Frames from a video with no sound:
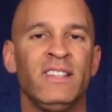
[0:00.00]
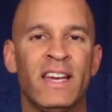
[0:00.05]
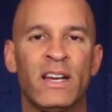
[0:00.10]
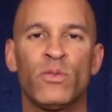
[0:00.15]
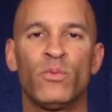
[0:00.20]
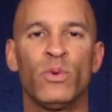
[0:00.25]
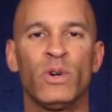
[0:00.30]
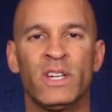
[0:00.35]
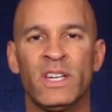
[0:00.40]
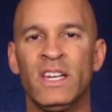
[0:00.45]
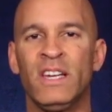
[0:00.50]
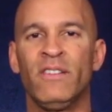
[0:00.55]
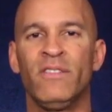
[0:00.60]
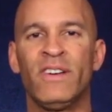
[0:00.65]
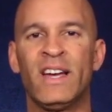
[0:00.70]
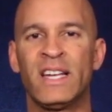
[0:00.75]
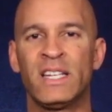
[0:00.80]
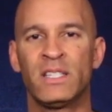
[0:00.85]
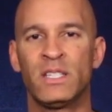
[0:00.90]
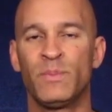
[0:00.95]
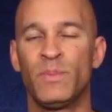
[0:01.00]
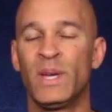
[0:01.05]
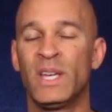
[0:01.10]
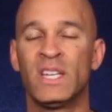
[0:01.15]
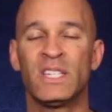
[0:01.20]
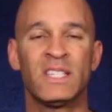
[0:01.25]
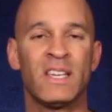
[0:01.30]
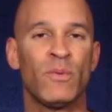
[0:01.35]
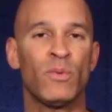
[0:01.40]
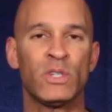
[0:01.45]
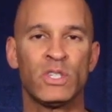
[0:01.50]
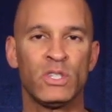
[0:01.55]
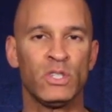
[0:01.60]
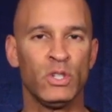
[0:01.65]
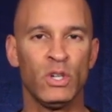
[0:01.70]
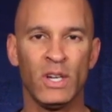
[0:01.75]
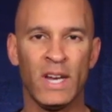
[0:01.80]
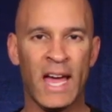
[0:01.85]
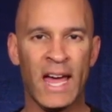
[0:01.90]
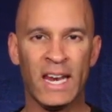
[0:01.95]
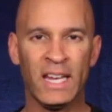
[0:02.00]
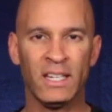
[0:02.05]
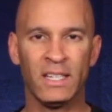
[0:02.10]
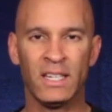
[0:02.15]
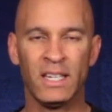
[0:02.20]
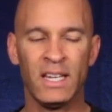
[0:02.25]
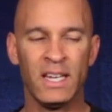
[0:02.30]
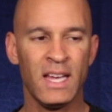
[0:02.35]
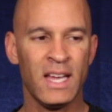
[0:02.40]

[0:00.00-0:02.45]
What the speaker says: networking events because I wasn't good at it.